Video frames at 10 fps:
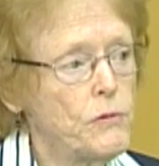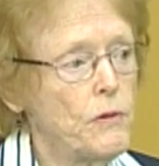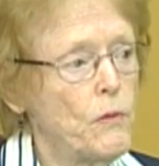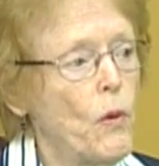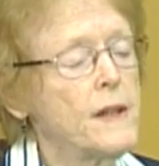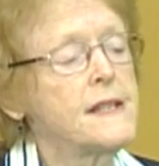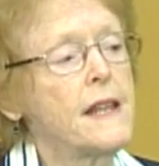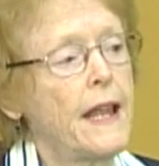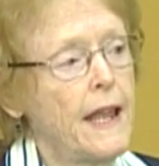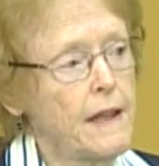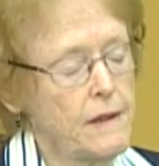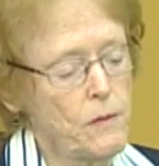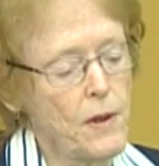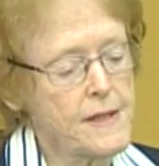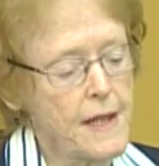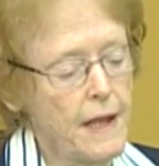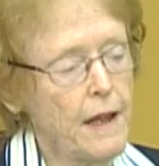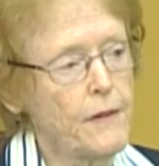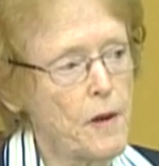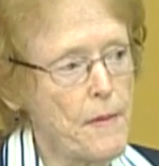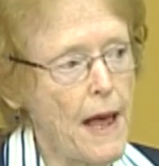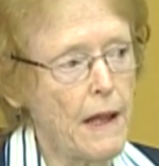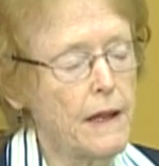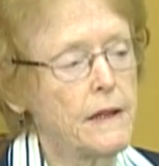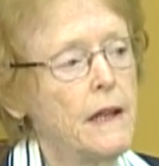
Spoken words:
Once they get their ballot,